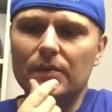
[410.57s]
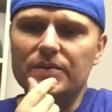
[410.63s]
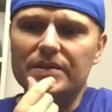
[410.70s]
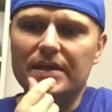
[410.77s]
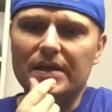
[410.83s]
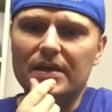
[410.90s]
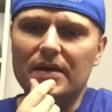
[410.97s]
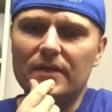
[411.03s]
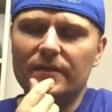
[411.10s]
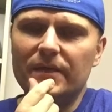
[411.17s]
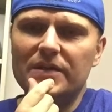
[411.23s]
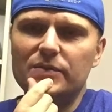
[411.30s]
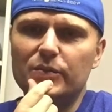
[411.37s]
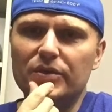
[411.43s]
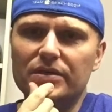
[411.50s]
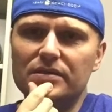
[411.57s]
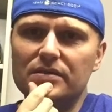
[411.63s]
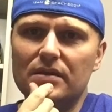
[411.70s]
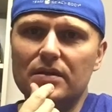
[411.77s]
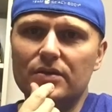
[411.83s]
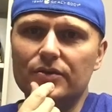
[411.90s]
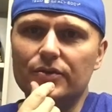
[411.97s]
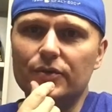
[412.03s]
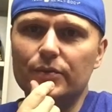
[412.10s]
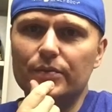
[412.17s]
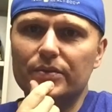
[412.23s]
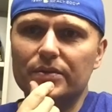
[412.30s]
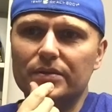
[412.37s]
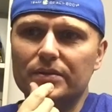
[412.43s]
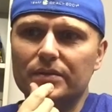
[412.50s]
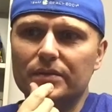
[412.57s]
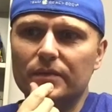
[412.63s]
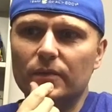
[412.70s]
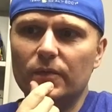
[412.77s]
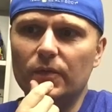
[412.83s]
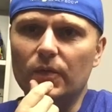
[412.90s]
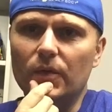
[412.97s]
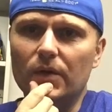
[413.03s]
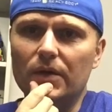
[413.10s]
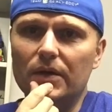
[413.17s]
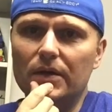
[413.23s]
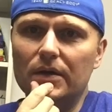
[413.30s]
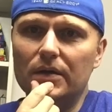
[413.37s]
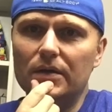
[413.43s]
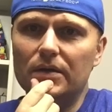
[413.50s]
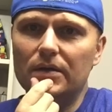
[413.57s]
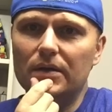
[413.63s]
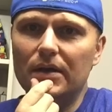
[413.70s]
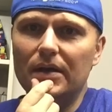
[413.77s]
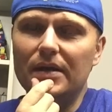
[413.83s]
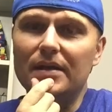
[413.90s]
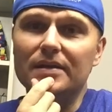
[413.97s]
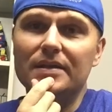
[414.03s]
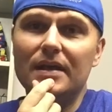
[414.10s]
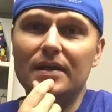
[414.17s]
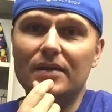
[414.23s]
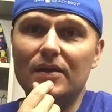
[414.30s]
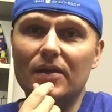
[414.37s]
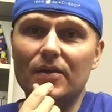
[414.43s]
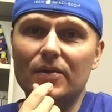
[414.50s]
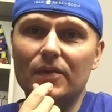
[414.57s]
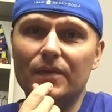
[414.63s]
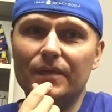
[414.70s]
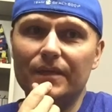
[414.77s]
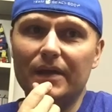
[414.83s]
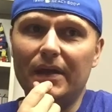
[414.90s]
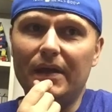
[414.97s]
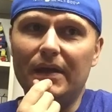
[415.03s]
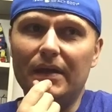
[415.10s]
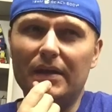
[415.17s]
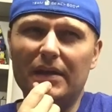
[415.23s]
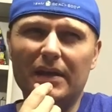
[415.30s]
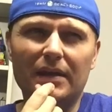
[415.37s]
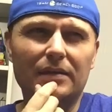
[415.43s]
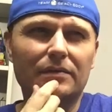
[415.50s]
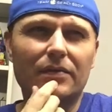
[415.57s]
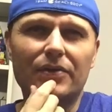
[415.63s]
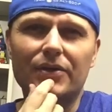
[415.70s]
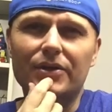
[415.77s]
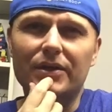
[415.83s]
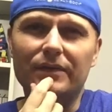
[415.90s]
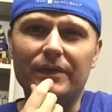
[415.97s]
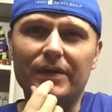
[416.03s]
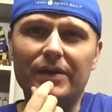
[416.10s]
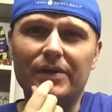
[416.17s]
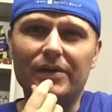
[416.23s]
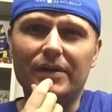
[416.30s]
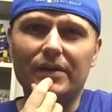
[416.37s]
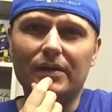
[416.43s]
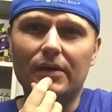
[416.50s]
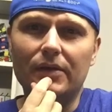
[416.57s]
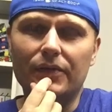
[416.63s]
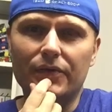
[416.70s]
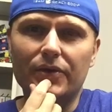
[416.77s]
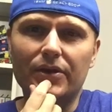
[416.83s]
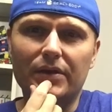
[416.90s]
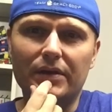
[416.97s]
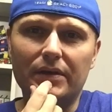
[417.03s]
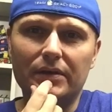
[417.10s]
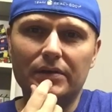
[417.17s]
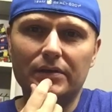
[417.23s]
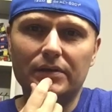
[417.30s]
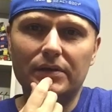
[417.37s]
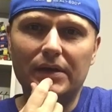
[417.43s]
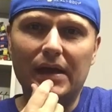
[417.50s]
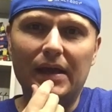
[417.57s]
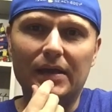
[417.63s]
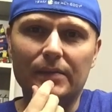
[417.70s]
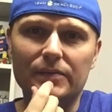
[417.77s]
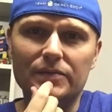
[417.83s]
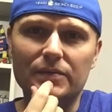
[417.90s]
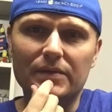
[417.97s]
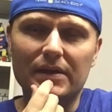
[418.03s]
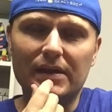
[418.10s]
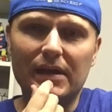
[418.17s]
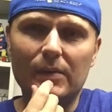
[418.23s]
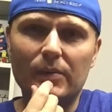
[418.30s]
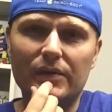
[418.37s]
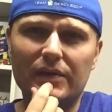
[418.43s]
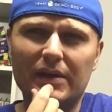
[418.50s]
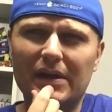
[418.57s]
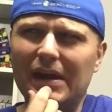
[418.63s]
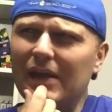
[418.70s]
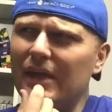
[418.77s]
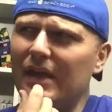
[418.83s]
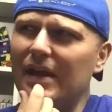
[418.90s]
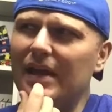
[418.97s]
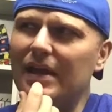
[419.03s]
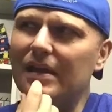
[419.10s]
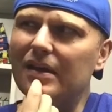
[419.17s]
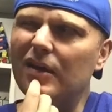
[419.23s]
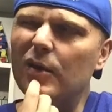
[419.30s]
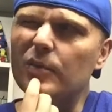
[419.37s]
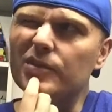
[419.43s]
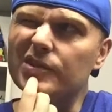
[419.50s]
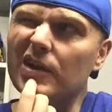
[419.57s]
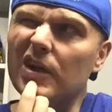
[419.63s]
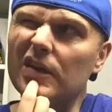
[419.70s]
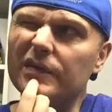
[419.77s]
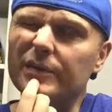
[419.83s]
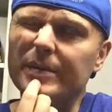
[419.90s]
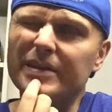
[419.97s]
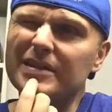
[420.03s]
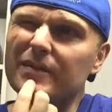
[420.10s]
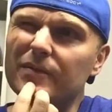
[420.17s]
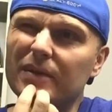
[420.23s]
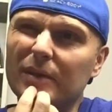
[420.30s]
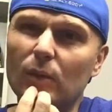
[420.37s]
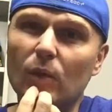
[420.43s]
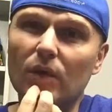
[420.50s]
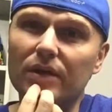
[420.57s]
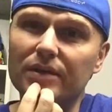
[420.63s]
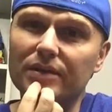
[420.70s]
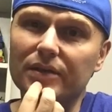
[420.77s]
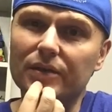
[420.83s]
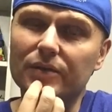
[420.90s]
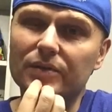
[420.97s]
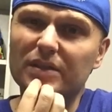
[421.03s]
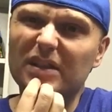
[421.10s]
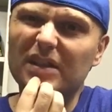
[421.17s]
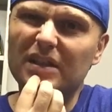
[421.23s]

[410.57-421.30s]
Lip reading: it was a Facebook cell group for a Nintendo, and like 30 games that came with it, and I think I had almost all of them except for like 1 or 2,